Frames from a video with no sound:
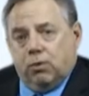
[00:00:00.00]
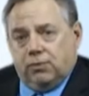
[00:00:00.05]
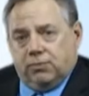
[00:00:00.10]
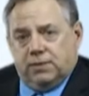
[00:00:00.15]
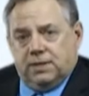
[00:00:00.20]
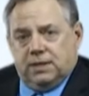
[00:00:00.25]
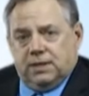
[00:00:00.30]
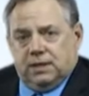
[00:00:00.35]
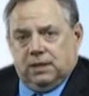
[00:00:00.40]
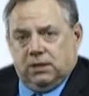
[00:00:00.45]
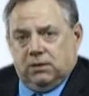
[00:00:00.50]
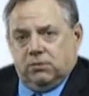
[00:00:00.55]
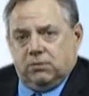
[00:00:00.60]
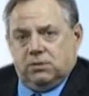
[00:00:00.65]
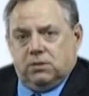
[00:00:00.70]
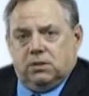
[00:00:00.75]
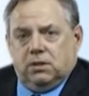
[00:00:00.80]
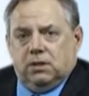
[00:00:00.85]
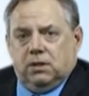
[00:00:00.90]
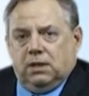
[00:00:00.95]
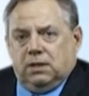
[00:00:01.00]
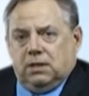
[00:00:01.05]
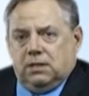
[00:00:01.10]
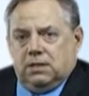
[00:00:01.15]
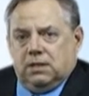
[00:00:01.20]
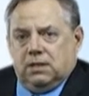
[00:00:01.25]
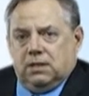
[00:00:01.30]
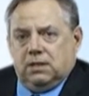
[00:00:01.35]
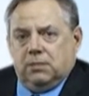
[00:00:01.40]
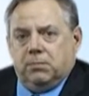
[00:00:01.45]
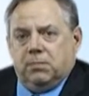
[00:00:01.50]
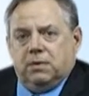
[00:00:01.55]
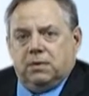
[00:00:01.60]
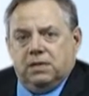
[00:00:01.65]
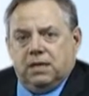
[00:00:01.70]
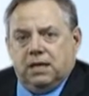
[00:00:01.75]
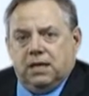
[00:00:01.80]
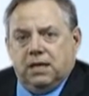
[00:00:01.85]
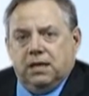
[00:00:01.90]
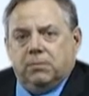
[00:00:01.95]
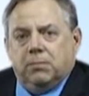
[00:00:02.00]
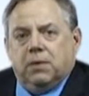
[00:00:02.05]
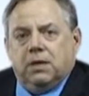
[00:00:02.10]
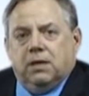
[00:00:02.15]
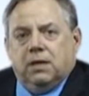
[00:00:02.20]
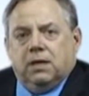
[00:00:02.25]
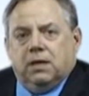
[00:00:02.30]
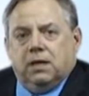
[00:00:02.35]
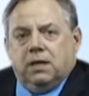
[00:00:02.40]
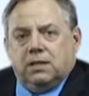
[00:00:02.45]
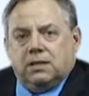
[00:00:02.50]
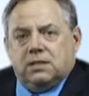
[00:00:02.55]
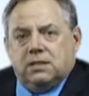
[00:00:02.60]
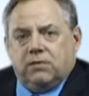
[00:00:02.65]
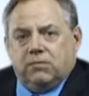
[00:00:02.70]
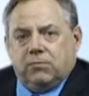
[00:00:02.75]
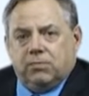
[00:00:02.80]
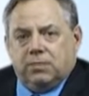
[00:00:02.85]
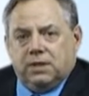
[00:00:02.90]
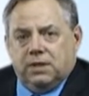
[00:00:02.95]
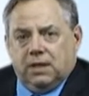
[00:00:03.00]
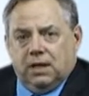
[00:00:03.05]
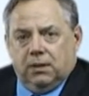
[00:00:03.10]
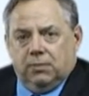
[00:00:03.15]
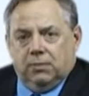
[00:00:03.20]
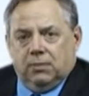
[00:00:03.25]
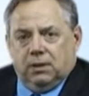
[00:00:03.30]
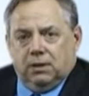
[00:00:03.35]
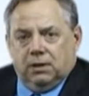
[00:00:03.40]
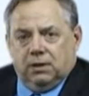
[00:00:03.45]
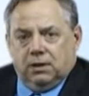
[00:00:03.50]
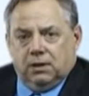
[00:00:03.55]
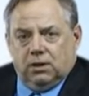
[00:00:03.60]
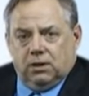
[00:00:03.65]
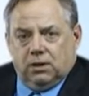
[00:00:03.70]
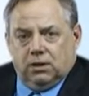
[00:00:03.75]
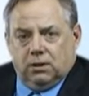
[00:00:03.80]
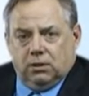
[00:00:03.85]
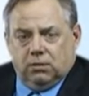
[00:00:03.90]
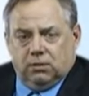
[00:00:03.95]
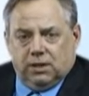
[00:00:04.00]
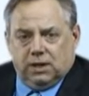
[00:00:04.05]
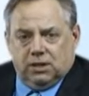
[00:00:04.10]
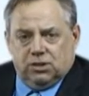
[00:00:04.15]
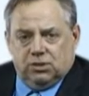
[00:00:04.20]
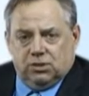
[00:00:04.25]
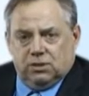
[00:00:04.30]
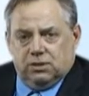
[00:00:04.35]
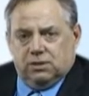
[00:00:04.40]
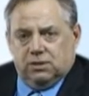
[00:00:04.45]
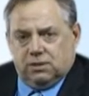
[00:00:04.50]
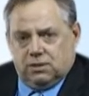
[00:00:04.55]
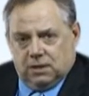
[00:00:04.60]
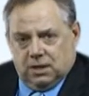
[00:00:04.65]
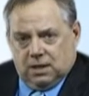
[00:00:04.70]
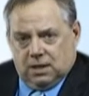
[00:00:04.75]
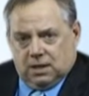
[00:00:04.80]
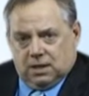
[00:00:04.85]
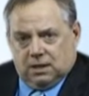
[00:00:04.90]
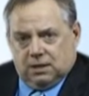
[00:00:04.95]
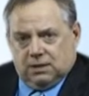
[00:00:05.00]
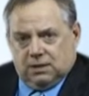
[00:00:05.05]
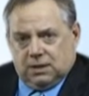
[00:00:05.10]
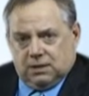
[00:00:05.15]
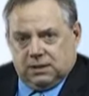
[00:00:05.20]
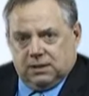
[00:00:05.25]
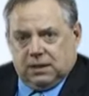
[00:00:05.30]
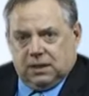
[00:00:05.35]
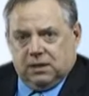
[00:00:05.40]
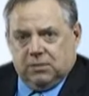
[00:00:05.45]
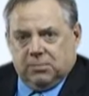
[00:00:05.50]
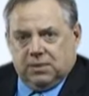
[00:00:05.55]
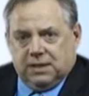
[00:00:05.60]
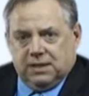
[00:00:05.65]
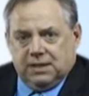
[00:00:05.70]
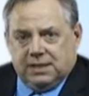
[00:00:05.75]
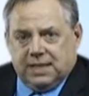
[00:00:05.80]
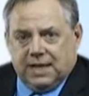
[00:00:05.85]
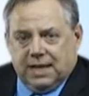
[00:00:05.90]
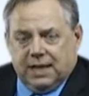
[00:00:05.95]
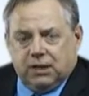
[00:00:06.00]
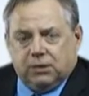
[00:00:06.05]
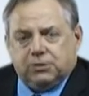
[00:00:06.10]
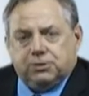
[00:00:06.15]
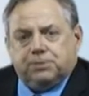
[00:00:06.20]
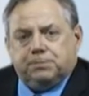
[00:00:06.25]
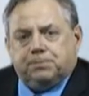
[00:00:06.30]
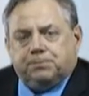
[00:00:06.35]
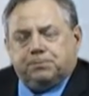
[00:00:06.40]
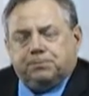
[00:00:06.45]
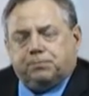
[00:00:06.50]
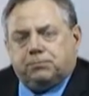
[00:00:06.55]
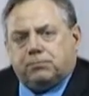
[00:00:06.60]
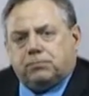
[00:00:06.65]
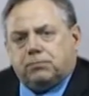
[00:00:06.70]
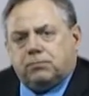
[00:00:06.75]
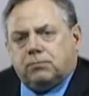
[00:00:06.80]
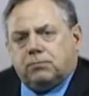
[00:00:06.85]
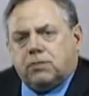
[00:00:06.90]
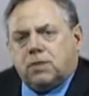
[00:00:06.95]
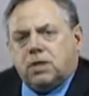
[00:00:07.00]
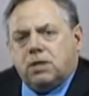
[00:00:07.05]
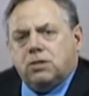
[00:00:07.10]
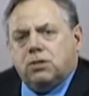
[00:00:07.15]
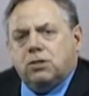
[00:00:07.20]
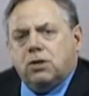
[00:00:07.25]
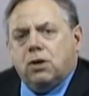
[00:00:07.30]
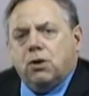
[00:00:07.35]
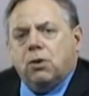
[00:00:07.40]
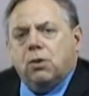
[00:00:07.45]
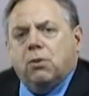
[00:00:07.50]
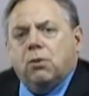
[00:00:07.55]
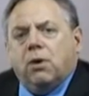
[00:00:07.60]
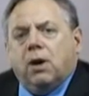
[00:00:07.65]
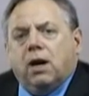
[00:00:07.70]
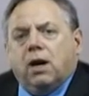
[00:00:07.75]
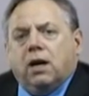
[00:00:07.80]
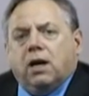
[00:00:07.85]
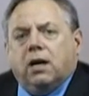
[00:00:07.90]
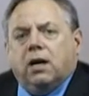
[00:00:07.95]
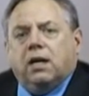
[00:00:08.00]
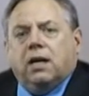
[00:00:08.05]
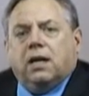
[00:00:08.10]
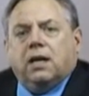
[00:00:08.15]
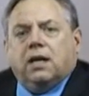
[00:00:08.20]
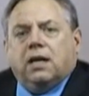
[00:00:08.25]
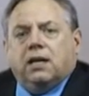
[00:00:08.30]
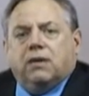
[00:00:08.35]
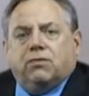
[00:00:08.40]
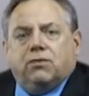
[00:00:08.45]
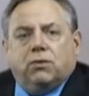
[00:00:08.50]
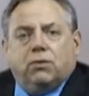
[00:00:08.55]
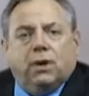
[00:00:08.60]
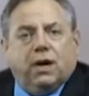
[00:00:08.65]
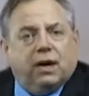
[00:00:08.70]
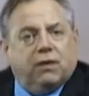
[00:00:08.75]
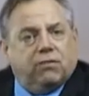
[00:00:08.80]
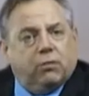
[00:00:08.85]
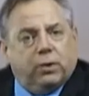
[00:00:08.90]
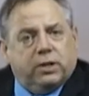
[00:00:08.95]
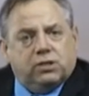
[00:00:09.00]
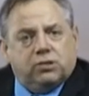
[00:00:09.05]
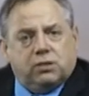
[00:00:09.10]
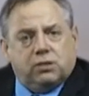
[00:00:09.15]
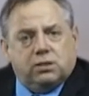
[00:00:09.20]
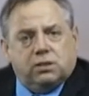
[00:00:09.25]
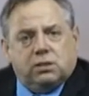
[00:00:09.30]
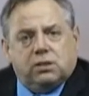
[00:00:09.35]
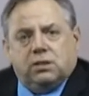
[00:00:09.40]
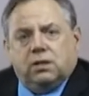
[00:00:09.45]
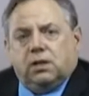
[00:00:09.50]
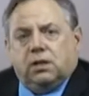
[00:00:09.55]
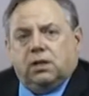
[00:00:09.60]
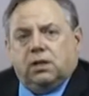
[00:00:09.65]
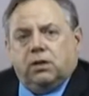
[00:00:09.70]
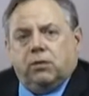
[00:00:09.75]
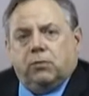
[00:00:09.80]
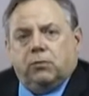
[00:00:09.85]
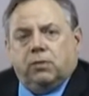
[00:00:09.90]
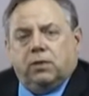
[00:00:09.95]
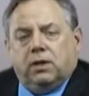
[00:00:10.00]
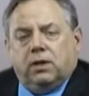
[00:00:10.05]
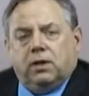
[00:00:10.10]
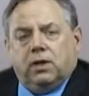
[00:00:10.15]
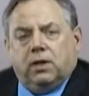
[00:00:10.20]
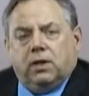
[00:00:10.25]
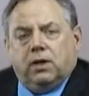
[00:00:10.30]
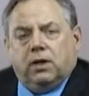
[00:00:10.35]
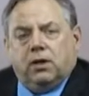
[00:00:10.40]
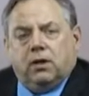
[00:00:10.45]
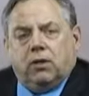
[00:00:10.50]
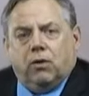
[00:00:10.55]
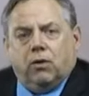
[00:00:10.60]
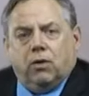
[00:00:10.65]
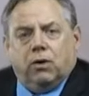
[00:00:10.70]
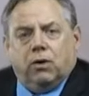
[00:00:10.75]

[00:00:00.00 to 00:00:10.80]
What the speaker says: 3 towns at the same time at 7 p.m. in locations designated by the towns. So if you have questions, we are